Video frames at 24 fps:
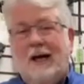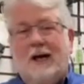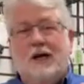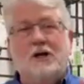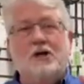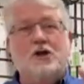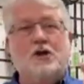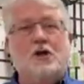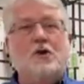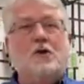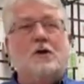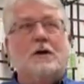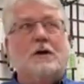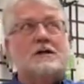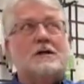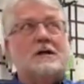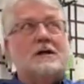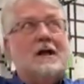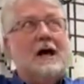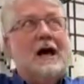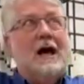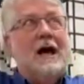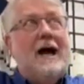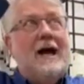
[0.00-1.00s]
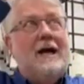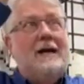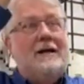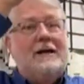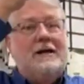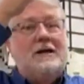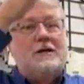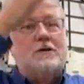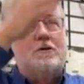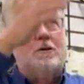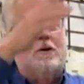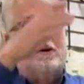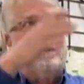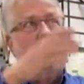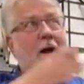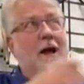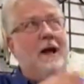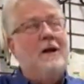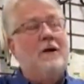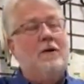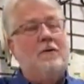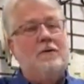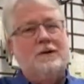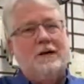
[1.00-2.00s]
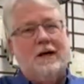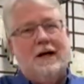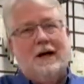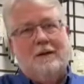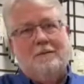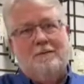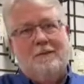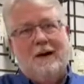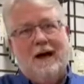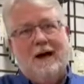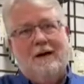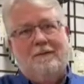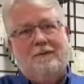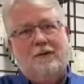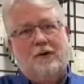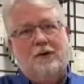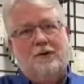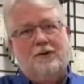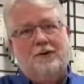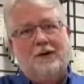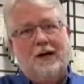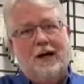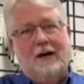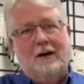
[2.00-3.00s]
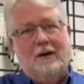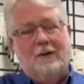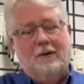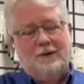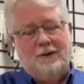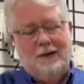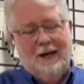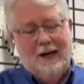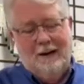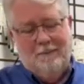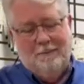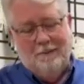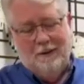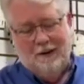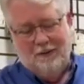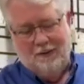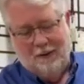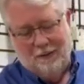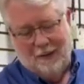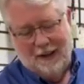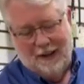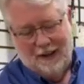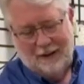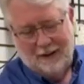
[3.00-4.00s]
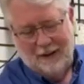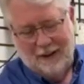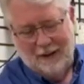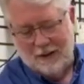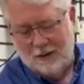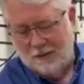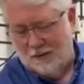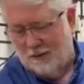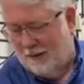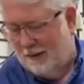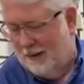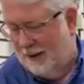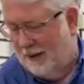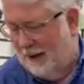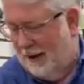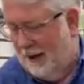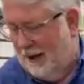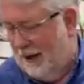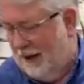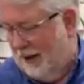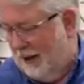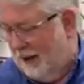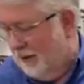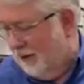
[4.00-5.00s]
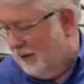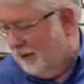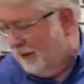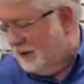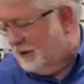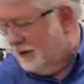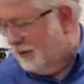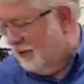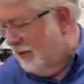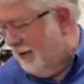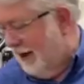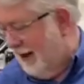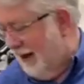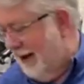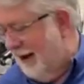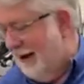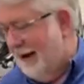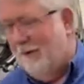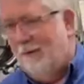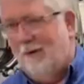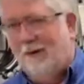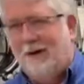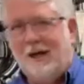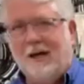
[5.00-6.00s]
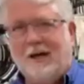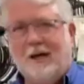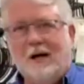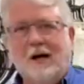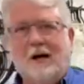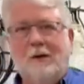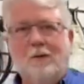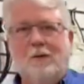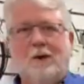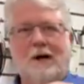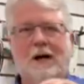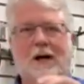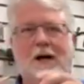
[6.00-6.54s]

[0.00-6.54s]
is you can slide these torpedo-type baffles down on top of them like this one, And what you have, what they come